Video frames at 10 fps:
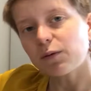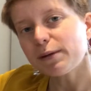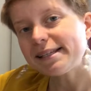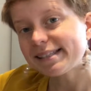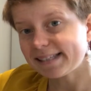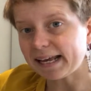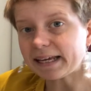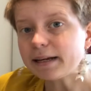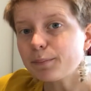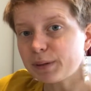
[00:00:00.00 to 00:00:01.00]
we
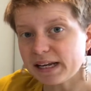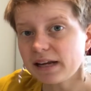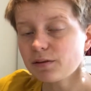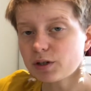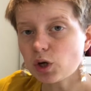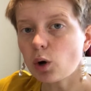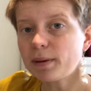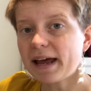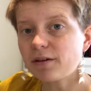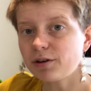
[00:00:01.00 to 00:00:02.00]
see beneath the top
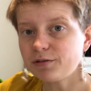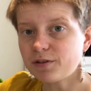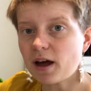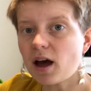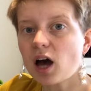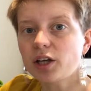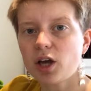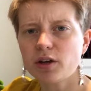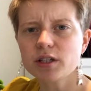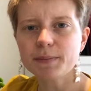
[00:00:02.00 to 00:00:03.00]
layer of fur are
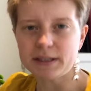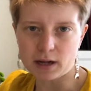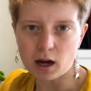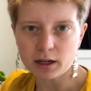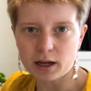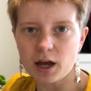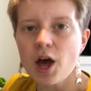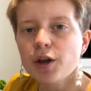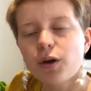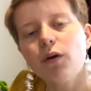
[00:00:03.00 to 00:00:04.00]
going to be darker.
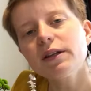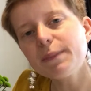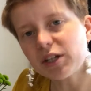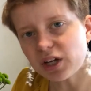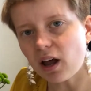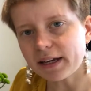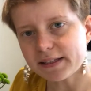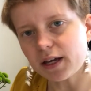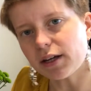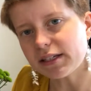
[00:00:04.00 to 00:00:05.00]
Not as much light
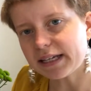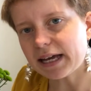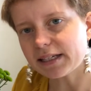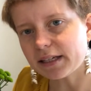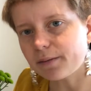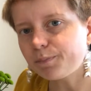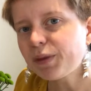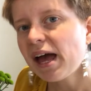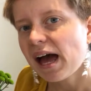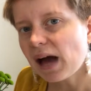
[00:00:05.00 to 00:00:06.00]
is going to get to them,
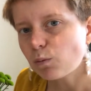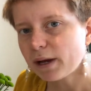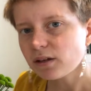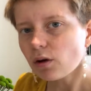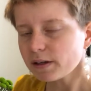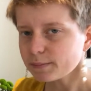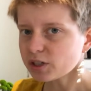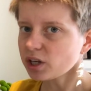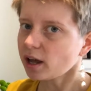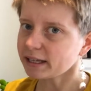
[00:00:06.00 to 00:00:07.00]
and when not as
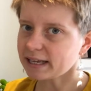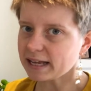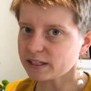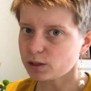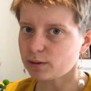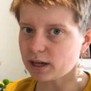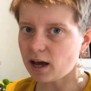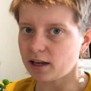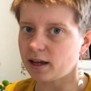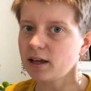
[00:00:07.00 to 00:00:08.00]
much light gets to a
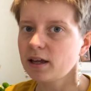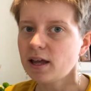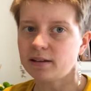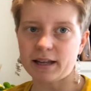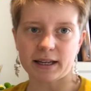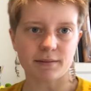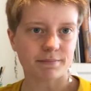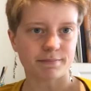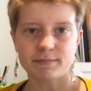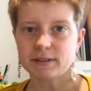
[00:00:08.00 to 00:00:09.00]
color, like
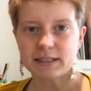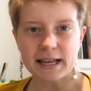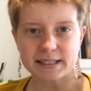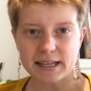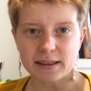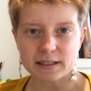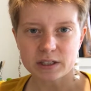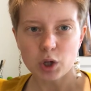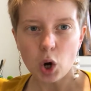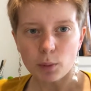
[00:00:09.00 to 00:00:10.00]
let's say this
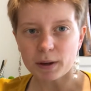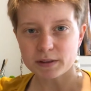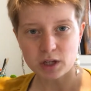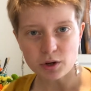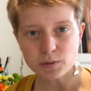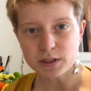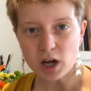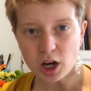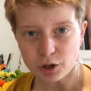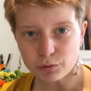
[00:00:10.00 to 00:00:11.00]
top, I was going to a
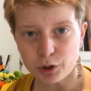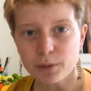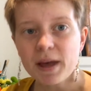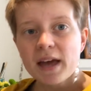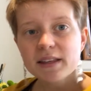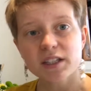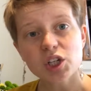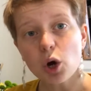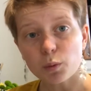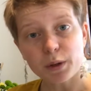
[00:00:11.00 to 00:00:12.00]
darker room, this
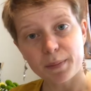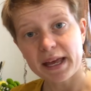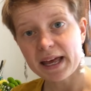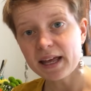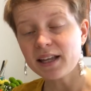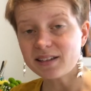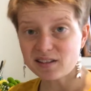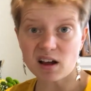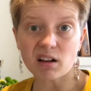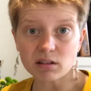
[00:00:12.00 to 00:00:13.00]
top would appear
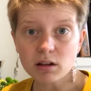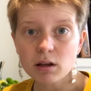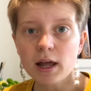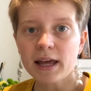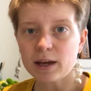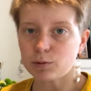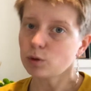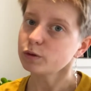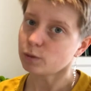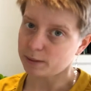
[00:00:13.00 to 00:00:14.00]
dull. It would
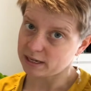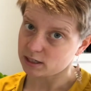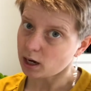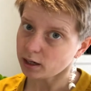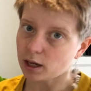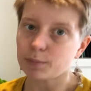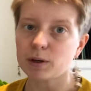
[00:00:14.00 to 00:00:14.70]
also appear darker, but